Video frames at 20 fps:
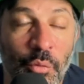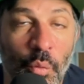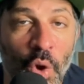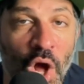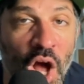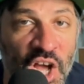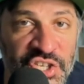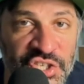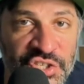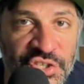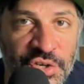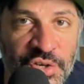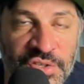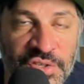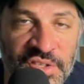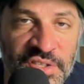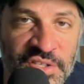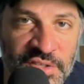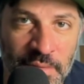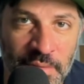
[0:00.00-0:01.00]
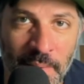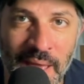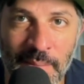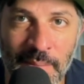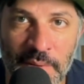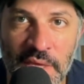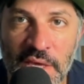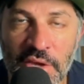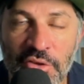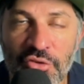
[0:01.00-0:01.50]
roster since the
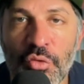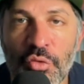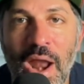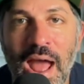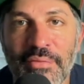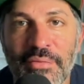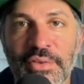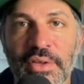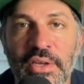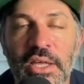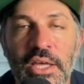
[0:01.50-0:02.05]
Miami Heat drafted